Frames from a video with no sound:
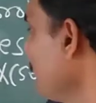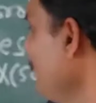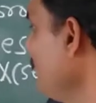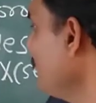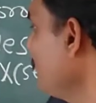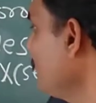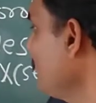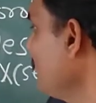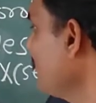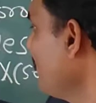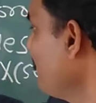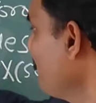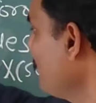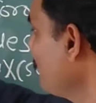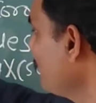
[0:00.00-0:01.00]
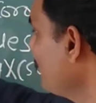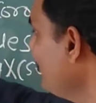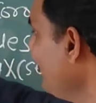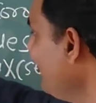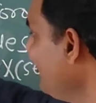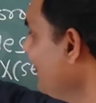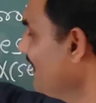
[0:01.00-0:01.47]
This is a
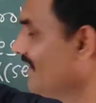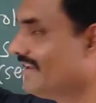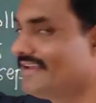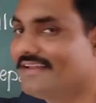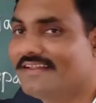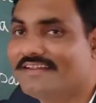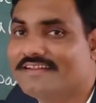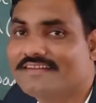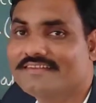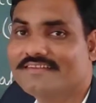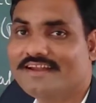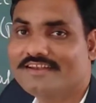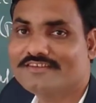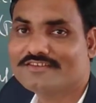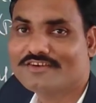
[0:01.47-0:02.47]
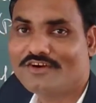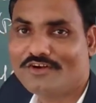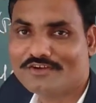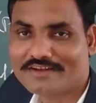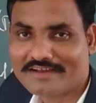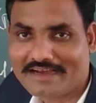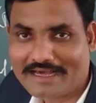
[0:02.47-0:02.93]
pistil that is
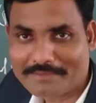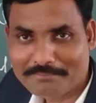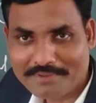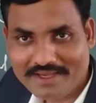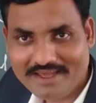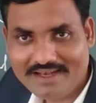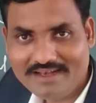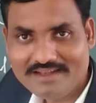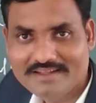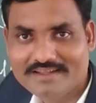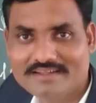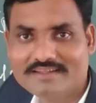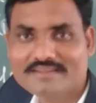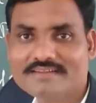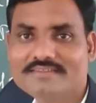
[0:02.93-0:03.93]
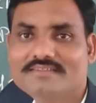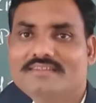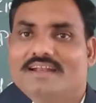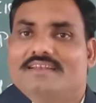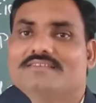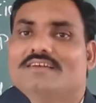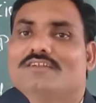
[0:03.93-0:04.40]
called carpel.
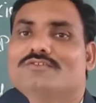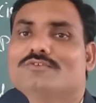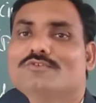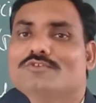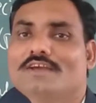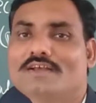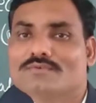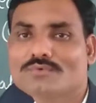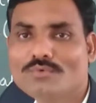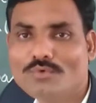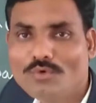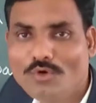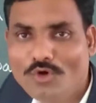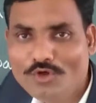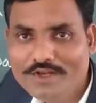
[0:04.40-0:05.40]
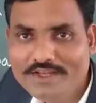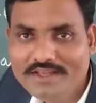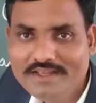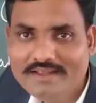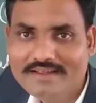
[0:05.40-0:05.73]
That is also known as ori